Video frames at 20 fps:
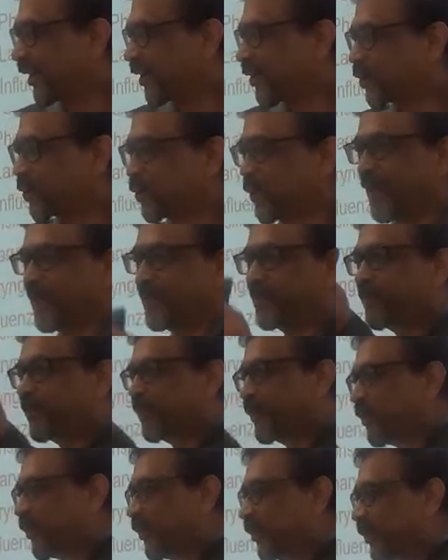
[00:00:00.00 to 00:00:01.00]
Like swine
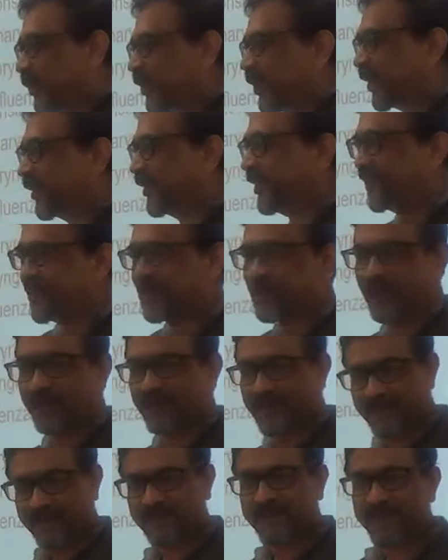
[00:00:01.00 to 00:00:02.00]
flu or this or
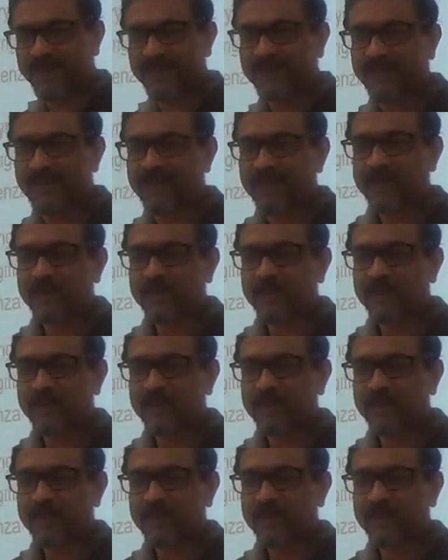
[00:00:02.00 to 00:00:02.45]
that, right?